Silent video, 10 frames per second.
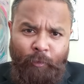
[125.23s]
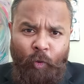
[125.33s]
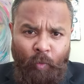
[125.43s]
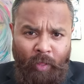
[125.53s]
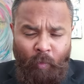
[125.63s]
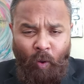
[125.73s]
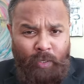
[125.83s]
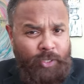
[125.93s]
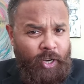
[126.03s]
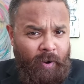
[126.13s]
If you really
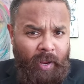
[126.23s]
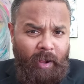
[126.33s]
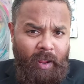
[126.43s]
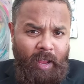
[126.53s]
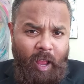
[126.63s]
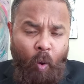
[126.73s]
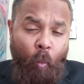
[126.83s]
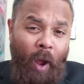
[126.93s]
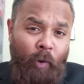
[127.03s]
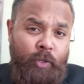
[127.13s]
want to share it,
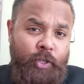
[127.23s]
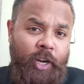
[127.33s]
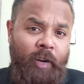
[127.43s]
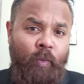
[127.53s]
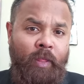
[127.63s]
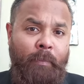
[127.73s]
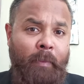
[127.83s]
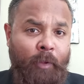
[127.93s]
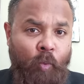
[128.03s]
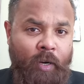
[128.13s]
why don't you share it with the
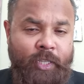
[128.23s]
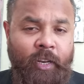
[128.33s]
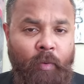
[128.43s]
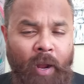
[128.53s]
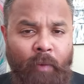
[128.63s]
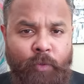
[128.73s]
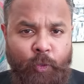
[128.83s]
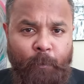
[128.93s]
people who are sitting around you?